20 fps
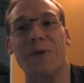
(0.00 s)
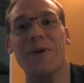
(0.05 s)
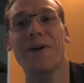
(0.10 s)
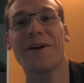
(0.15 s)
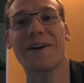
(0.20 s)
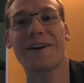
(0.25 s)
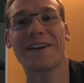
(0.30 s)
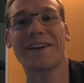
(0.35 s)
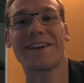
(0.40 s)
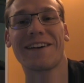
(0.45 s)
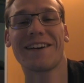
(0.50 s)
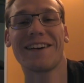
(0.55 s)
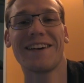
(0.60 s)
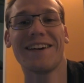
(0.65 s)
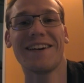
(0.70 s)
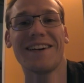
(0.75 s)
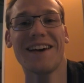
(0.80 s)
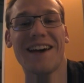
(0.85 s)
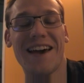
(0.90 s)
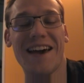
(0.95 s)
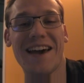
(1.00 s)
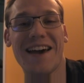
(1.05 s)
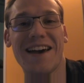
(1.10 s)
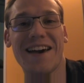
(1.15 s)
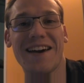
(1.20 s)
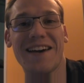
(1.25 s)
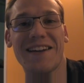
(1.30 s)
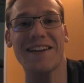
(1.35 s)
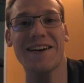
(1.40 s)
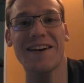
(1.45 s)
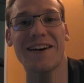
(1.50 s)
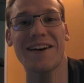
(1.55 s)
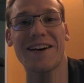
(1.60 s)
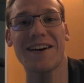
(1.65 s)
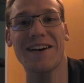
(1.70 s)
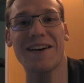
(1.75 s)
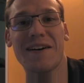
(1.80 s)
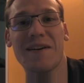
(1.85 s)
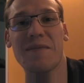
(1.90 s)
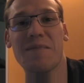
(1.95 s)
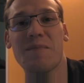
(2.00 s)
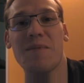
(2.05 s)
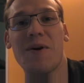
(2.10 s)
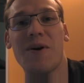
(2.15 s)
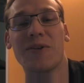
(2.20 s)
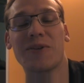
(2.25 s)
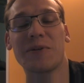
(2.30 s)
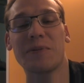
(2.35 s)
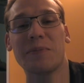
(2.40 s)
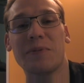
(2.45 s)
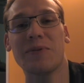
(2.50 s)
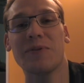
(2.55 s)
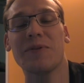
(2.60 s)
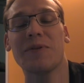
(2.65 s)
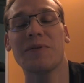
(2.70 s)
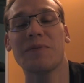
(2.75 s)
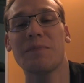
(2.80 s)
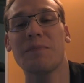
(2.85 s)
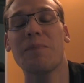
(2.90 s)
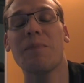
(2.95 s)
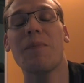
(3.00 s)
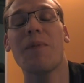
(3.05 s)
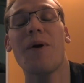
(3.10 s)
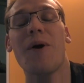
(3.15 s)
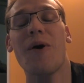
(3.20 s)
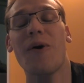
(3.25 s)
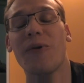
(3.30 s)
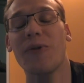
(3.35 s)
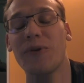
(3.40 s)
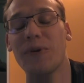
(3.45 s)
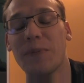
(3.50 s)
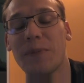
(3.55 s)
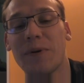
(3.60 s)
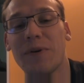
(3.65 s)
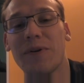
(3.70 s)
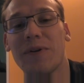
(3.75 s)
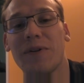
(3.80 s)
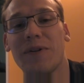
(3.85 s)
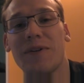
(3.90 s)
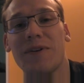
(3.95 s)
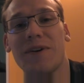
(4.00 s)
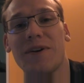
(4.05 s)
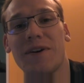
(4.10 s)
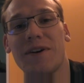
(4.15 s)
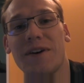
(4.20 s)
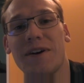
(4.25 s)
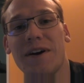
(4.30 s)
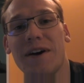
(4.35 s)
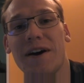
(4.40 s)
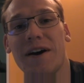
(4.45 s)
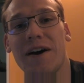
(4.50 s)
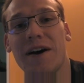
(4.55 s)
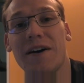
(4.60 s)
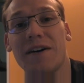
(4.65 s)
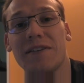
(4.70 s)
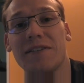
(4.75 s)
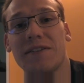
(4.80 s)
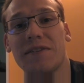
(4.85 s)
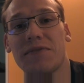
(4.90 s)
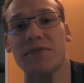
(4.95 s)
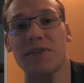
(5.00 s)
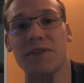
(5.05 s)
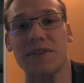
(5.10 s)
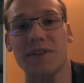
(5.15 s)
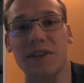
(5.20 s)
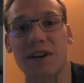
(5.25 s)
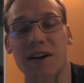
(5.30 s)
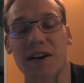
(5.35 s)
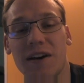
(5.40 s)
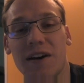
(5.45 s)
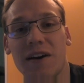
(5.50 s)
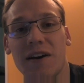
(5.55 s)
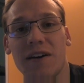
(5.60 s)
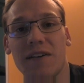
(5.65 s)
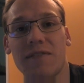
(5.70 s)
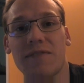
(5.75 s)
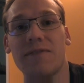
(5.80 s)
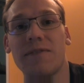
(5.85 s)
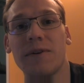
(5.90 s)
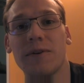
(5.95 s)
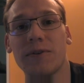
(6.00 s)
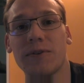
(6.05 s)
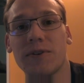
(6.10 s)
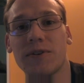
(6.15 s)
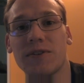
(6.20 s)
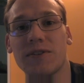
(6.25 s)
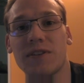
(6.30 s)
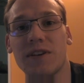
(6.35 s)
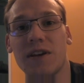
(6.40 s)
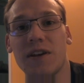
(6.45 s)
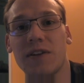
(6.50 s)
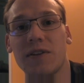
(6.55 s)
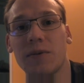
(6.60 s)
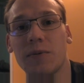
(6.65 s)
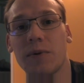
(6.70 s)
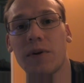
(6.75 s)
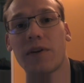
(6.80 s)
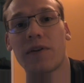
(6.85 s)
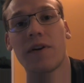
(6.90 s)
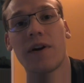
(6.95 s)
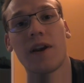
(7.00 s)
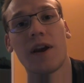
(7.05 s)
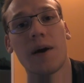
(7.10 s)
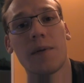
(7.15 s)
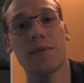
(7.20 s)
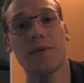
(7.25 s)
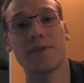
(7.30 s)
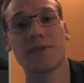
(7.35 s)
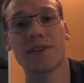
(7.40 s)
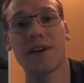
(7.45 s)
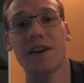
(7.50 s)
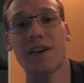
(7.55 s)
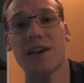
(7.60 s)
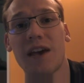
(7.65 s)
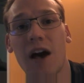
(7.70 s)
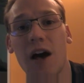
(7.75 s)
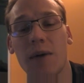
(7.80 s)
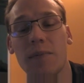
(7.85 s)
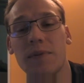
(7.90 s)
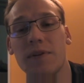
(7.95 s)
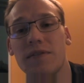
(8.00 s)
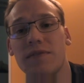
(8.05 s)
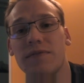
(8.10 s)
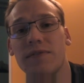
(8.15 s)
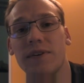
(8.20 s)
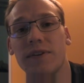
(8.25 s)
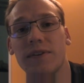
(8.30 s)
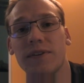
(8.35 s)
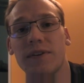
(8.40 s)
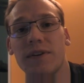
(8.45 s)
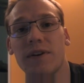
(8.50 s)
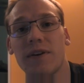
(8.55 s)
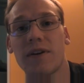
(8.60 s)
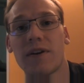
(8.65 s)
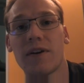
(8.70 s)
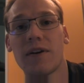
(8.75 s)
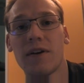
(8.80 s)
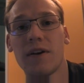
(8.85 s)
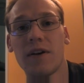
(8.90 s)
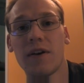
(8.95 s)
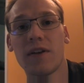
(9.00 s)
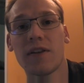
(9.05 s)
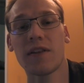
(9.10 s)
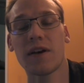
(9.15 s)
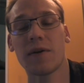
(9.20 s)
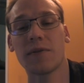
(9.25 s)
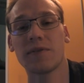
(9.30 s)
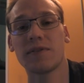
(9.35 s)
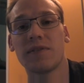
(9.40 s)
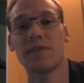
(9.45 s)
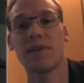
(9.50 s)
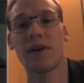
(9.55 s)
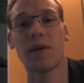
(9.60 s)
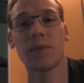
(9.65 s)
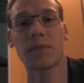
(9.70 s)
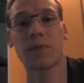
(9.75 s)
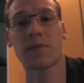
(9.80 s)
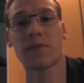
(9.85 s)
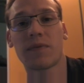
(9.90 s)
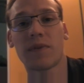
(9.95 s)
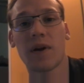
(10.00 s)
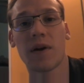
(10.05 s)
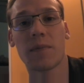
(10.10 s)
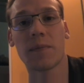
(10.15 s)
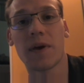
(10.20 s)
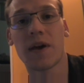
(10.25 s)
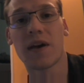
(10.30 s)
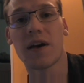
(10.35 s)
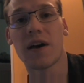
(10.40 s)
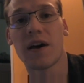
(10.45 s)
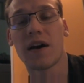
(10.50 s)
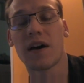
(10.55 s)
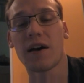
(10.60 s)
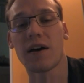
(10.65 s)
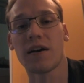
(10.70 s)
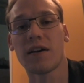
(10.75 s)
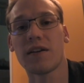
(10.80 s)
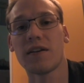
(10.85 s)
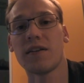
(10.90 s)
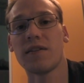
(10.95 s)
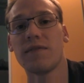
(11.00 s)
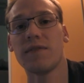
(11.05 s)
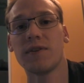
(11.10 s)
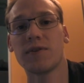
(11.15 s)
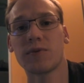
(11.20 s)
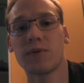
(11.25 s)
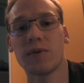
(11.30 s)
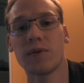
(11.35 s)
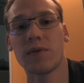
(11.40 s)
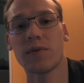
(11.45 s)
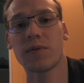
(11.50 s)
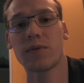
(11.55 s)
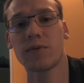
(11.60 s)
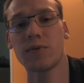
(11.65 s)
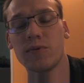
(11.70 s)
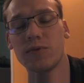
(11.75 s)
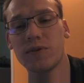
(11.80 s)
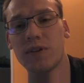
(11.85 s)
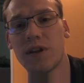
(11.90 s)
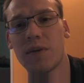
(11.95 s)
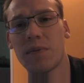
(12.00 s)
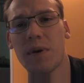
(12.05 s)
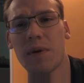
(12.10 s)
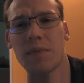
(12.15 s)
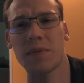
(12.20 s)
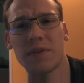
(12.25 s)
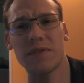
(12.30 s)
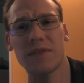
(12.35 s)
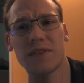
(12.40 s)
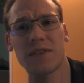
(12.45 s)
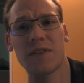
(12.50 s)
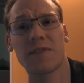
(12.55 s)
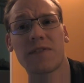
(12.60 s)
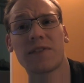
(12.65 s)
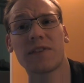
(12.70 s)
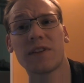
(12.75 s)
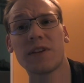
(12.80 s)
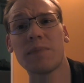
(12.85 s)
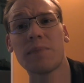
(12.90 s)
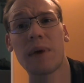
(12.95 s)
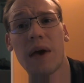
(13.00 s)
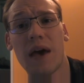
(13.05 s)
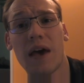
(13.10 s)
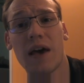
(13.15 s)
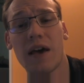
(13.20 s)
work and uh, multiple, multiple uh, different uh, filters to get it to work. Right now I'm using a Kalman filter that was developed from a uh, individual whose name I believe is Felipe.